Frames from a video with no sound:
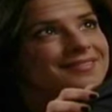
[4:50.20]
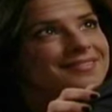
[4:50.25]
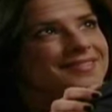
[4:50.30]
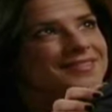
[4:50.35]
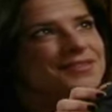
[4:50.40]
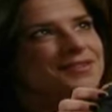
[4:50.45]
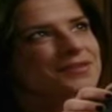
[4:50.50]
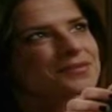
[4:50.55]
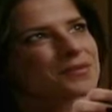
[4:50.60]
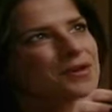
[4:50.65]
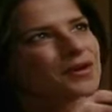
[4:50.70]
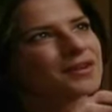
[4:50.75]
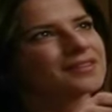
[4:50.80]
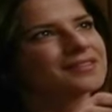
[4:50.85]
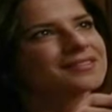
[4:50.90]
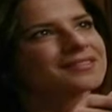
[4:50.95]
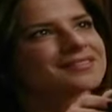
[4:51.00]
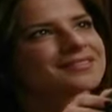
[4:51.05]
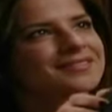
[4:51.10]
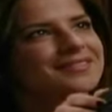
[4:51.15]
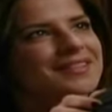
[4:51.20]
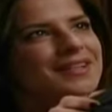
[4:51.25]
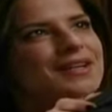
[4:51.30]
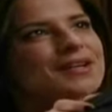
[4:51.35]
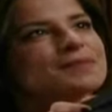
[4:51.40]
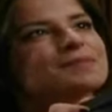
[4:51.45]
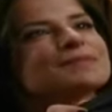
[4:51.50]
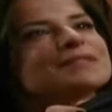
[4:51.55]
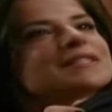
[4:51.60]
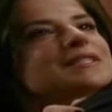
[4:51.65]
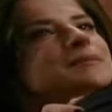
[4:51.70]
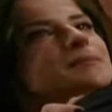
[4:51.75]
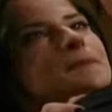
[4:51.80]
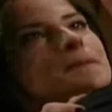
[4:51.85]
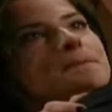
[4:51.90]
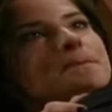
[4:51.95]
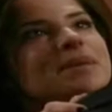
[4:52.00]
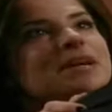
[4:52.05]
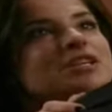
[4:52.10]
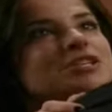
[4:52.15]
Come on. I'm
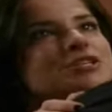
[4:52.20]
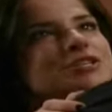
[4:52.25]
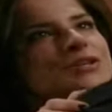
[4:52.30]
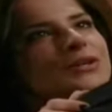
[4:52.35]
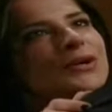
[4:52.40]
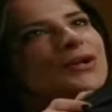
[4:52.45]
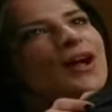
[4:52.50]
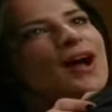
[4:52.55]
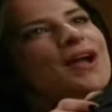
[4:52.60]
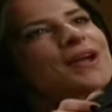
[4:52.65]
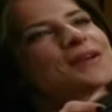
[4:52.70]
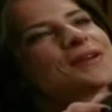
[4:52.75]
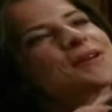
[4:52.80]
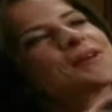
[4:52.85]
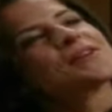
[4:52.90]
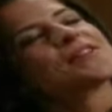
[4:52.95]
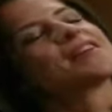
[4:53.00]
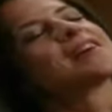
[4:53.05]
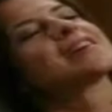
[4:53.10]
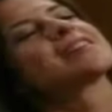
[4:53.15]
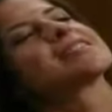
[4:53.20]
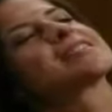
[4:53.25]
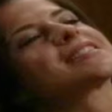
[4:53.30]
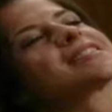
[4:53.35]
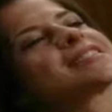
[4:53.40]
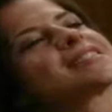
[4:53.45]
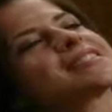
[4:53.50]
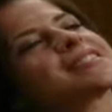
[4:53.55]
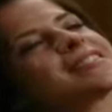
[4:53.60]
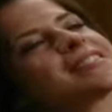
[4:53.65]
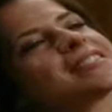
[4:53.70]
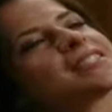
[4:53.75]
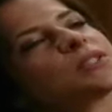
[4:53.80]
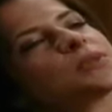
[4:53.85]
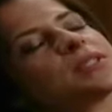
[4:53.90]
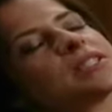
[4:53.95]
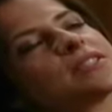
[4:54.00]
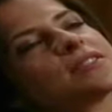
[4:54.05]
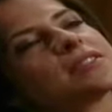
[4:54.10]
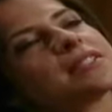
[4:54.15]
special. I know that. And
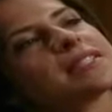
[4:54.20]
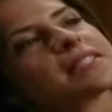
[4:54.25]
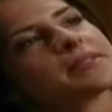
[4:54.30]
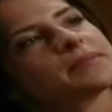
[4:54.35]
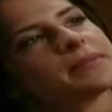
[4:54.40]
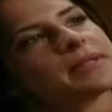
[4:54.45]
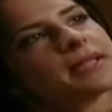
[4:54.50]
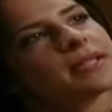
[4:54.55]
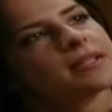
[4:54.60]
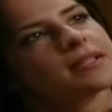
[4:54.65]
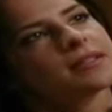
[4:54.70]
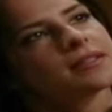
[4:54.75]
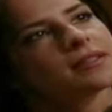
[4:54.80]
that's why you like me.